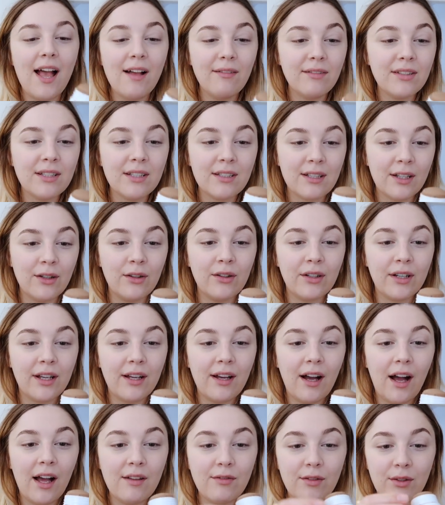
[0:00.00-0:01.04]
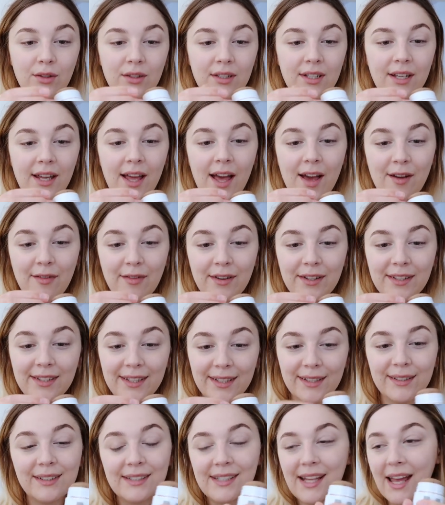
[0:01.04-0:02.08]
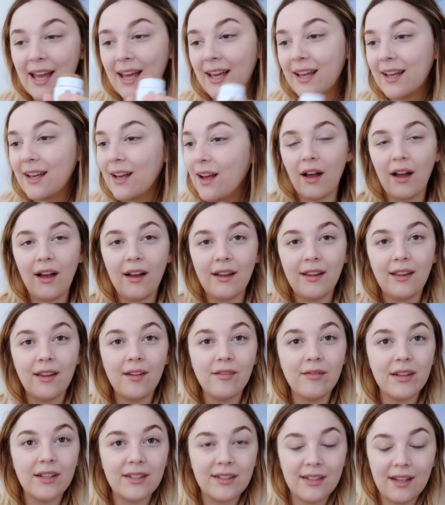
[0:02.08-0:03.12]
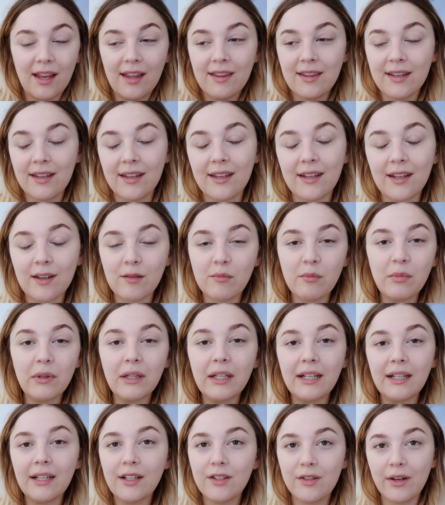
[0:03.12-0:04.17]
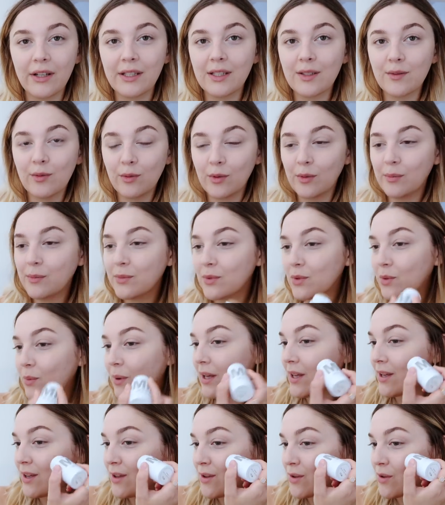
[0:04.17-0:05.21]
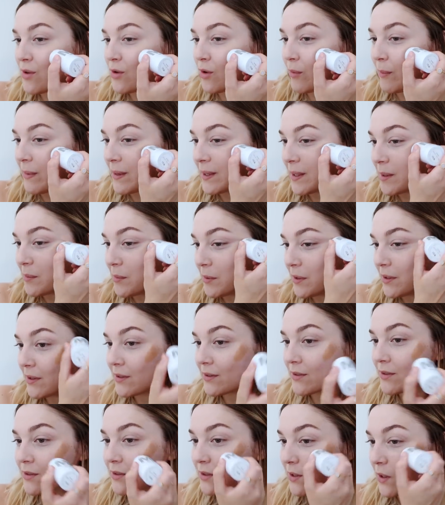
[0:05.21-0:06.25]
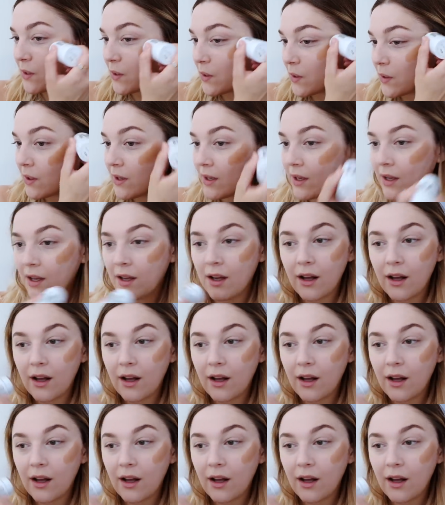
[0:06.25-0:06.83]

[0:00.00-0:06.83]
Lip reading: Ever since I got it, I've used it every single day. I love this, and I think it completely transforms the way your makeup looks. So